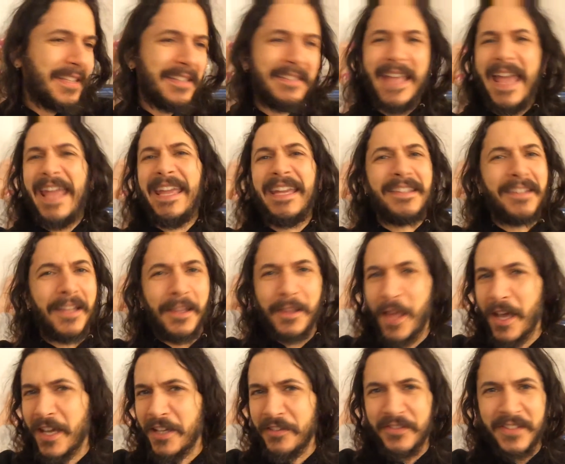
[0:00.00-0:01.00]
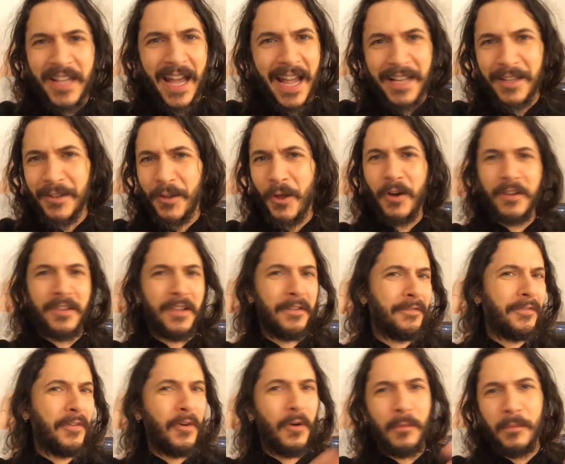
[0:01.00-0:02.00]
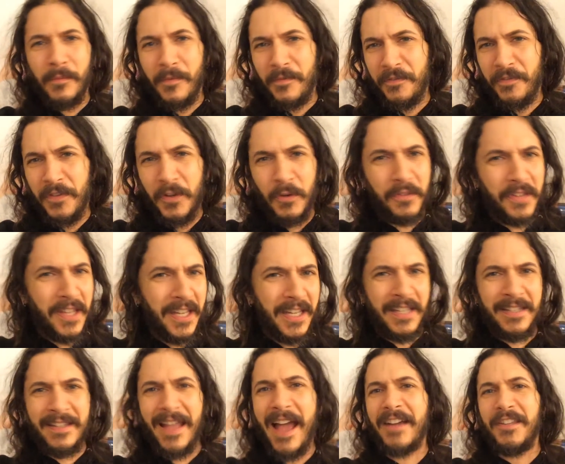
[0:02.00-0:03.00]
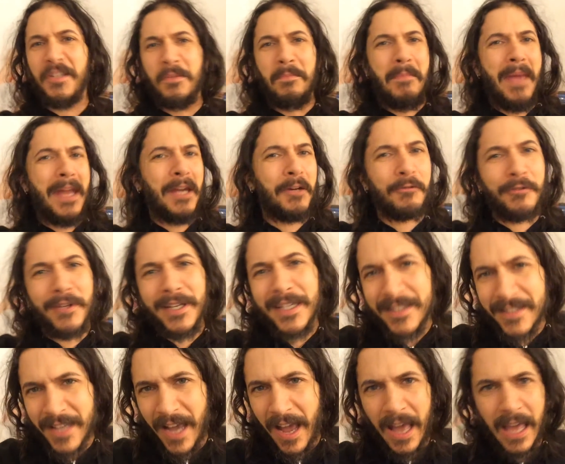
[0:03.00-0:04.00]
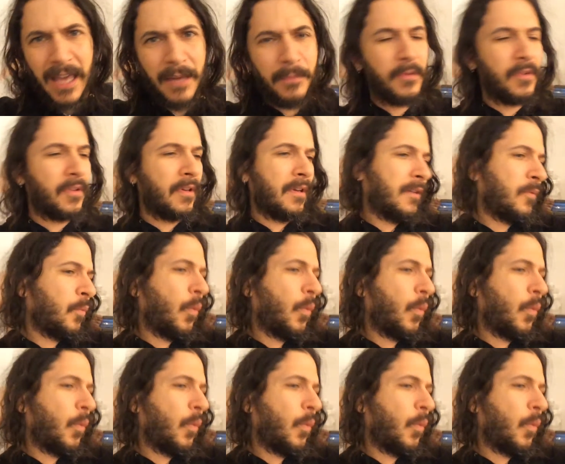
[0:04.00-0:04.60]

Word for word: day in the life dialogue the film feels like a documentary at times uh,